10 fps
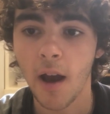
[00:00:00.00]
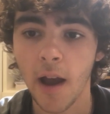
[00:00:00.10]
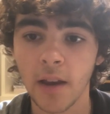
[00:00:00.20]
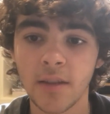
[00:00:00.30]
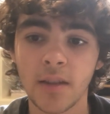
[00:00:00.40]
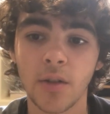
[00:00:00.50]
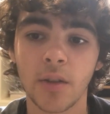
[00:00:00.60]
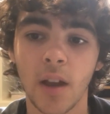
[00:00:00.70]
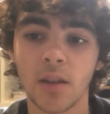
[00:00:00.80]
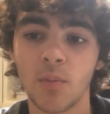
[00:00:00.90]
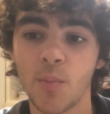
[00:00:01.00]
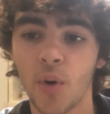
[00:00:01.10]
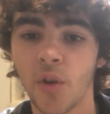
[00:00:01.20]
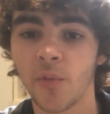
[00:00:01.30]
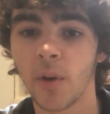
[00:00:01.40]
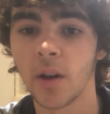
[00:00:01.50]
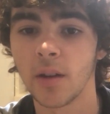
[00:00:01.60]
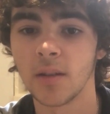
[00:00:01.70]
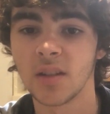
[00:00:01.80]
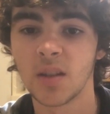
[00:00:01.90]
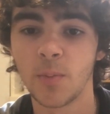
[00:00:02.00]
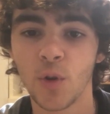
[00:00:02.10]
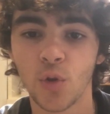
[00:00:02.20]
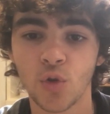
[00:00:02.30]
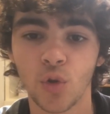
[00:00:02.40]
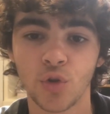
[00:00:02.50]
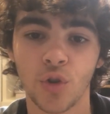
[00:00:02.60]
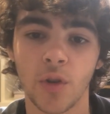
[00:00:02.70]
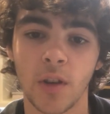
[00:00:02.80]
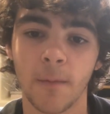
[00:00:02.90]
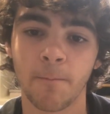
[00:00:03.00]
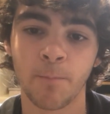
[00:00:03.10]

I considered that to be part of my spiritual journey.